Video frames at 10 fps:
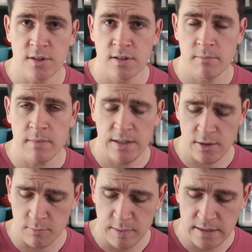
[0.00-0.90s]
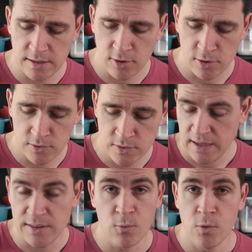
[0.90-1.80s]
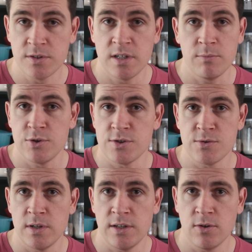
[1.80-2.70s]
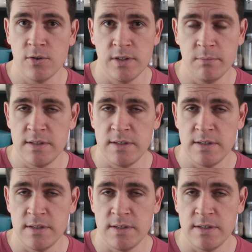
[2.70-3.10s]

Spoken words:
on them and they're completely cold and the water temperature is really cold. That